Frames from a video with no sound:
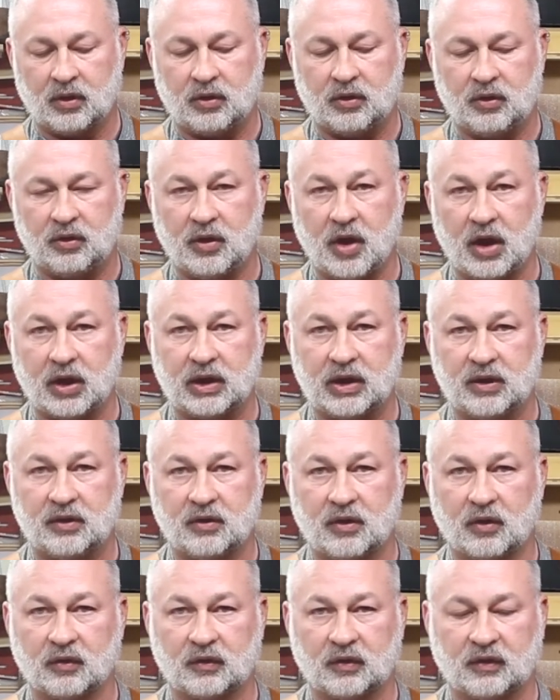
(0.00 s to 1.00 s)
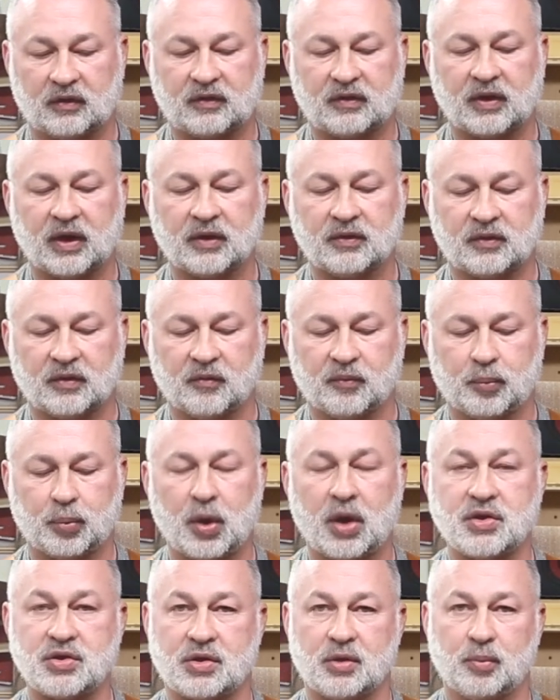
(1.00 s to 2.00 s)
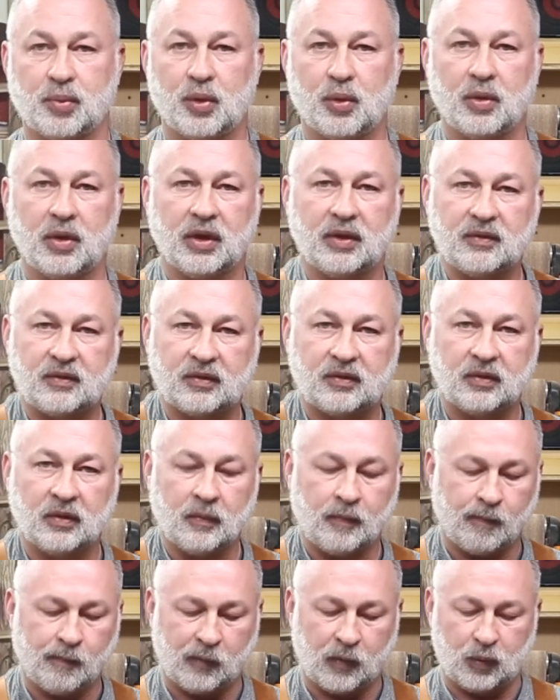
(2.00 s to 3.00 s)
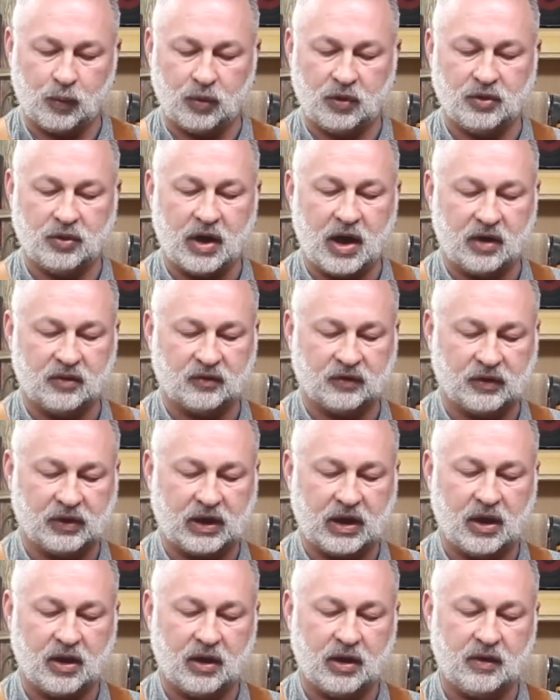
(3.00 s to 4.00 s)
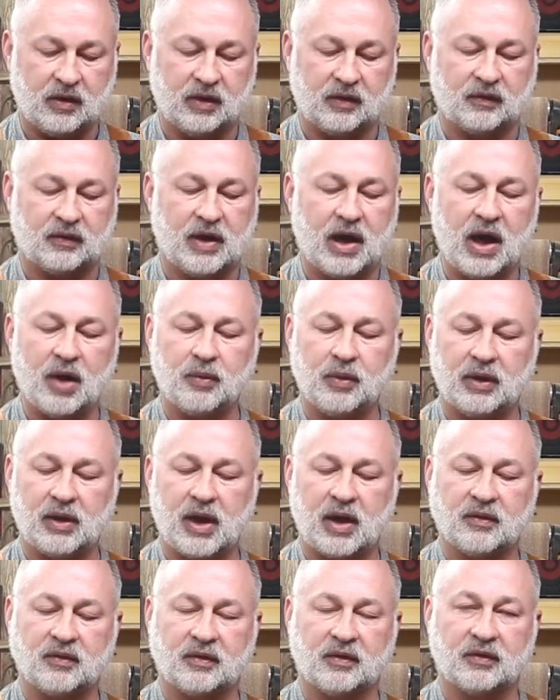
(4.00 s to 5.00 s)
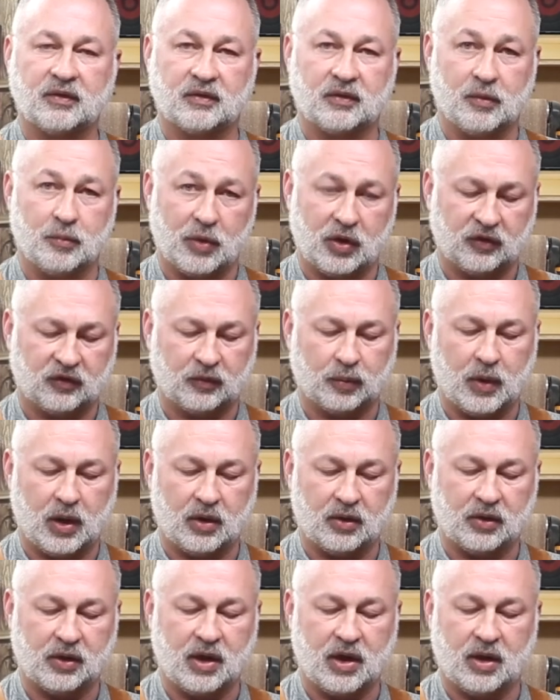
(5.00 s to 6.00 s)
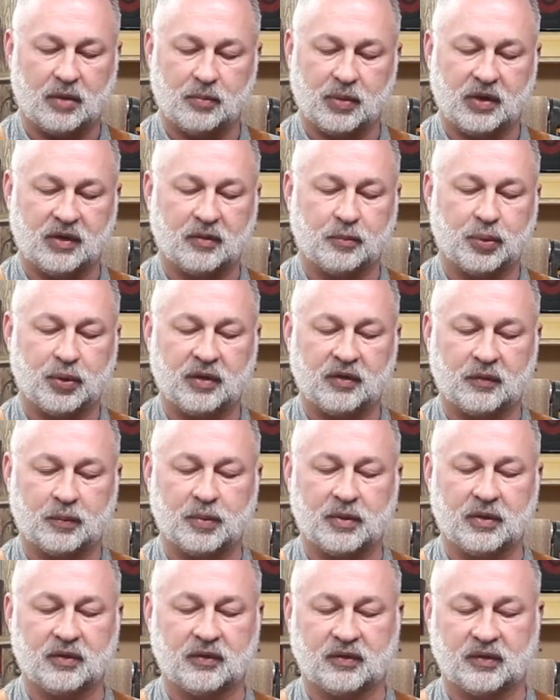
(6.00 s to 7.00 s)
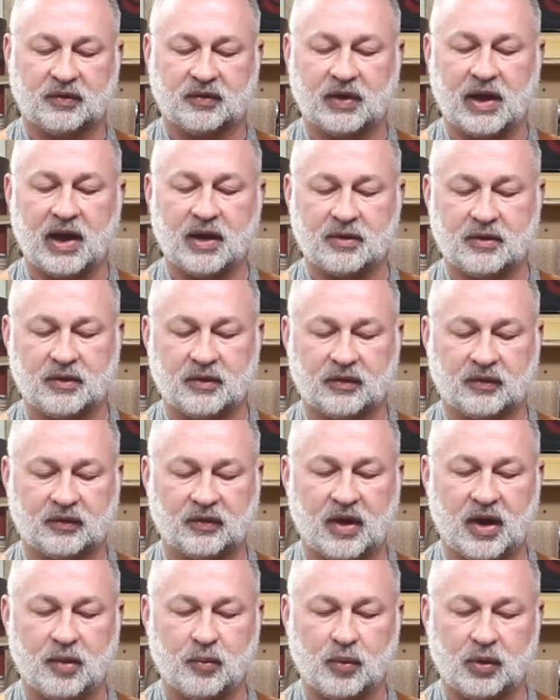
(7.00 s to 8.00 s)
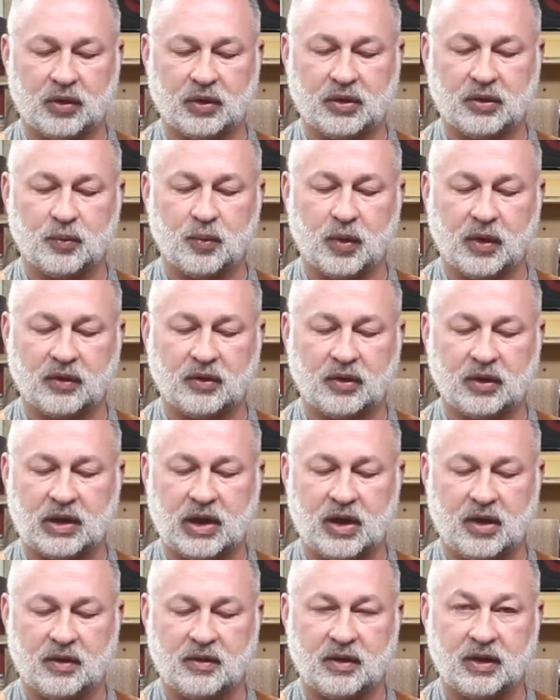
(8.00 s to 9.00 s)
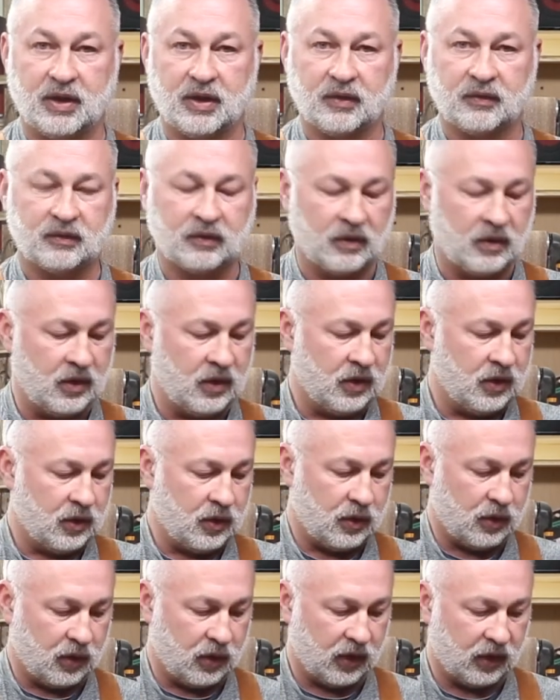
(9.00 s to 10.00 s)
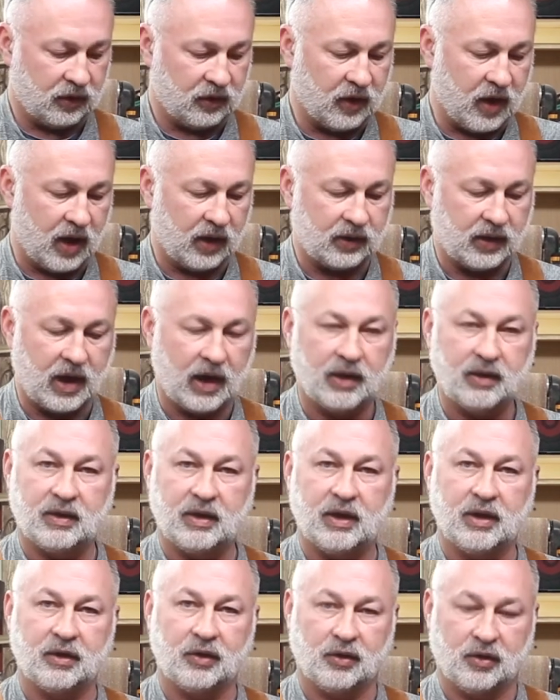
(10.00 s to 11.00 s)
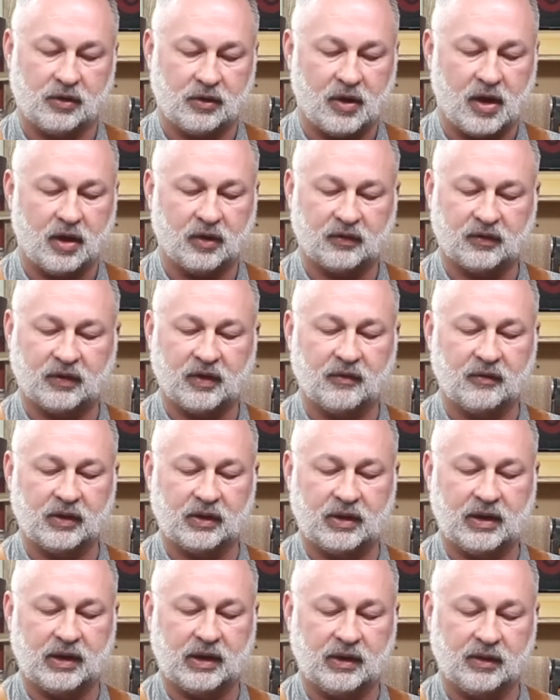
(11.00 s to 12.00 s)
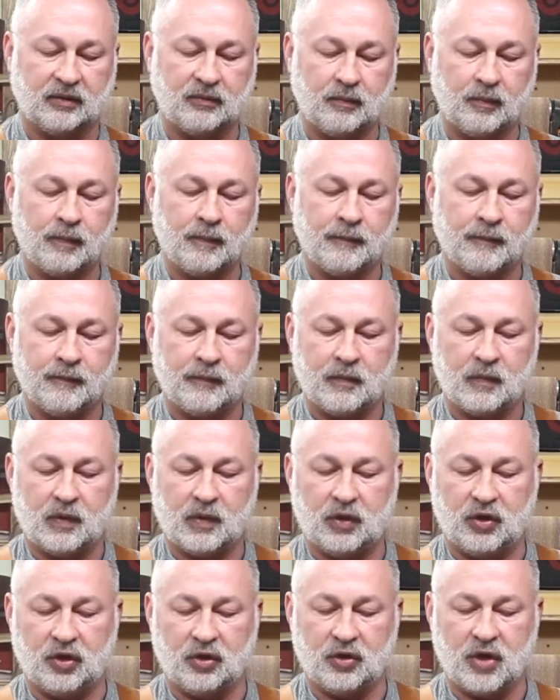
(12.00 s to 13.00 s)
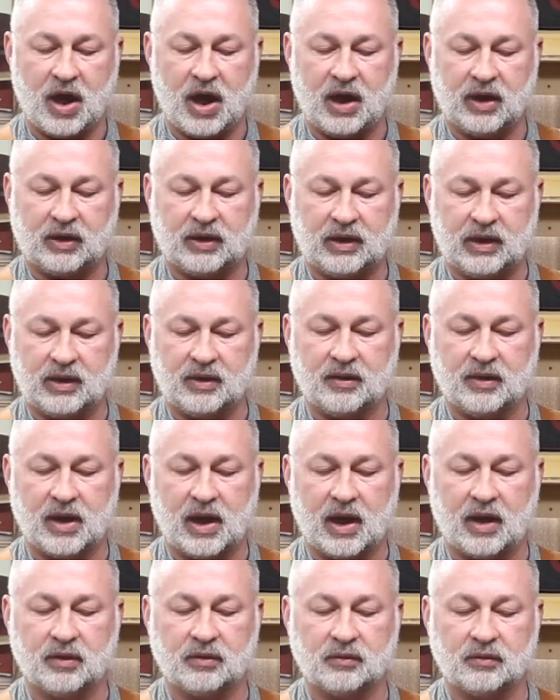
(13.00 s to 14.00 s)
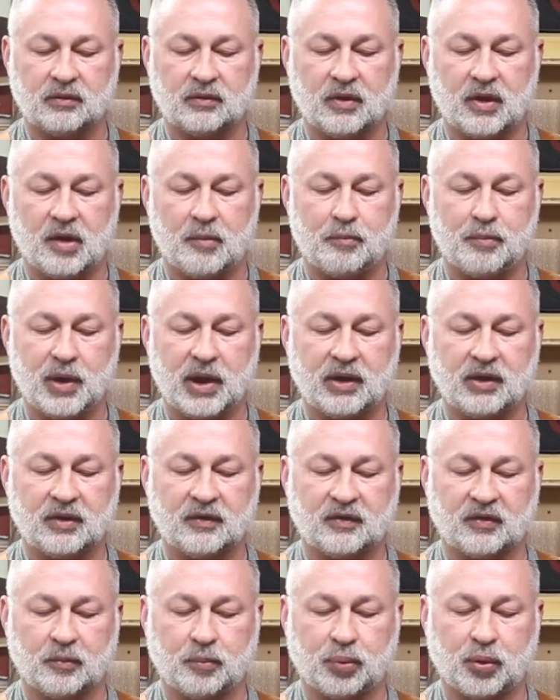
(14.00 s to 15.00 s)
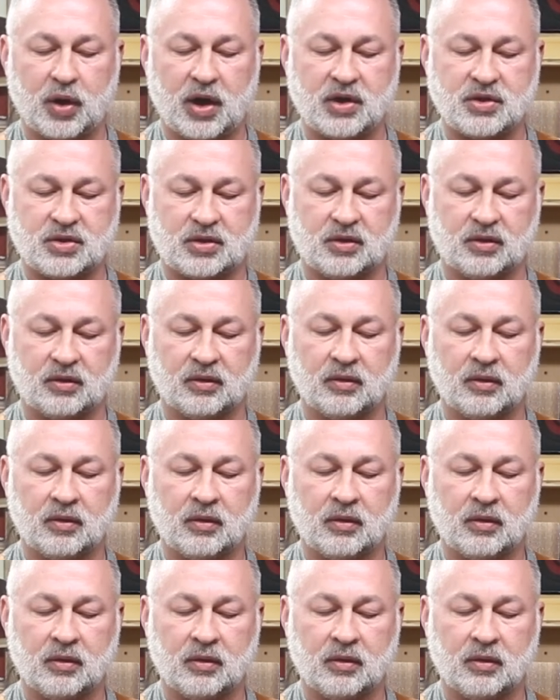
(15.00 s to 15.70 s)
You're not getting those excessive pressure points when you're actually carrying this. Now I realize this is a much smaller gun, but the principle is exactly the same. Whether you're carrying this or a Glock 19 or a Glock 17, you're not getting that abundance of pressure,